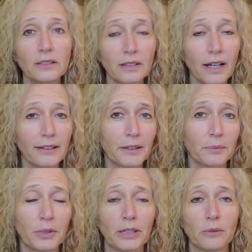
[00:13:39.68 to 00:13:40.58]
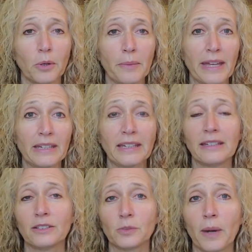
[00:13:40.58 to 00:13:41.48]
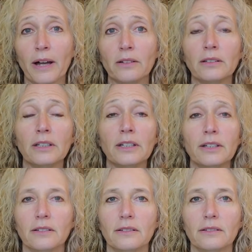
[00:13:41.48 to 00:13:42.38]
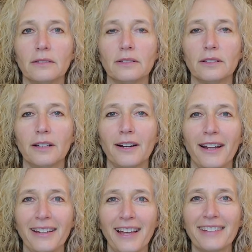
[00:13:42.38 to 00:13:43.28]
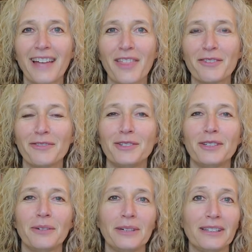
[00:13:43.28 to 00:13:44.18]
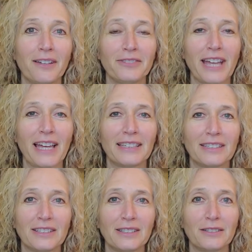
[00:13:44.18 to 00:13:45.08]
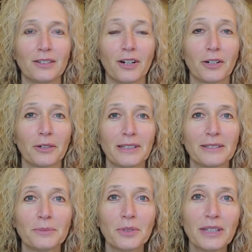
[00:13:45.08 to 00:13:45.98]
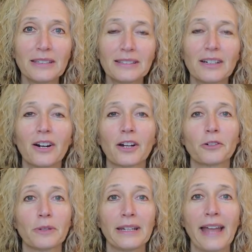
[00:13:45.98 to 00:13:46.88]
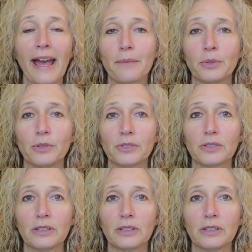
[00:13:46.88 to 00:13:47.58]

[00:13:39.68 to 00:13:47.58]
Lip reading: I like putting romaine in as well. All right, another food that we love to add to our green smoothies are green apples.